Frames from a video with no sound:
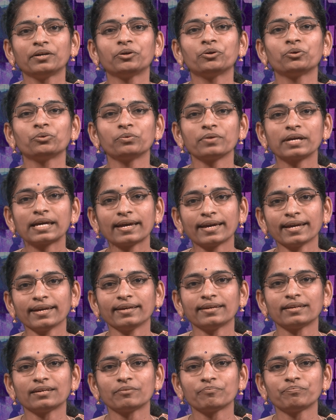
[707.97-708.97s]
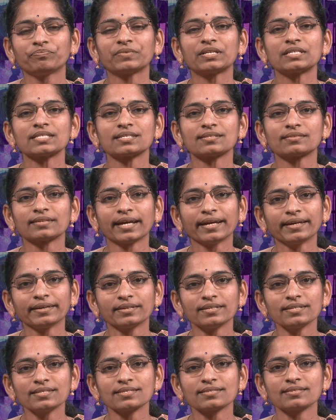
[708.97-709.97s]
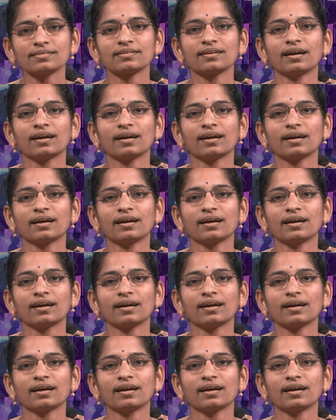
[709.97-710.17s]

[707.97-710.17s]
to gain status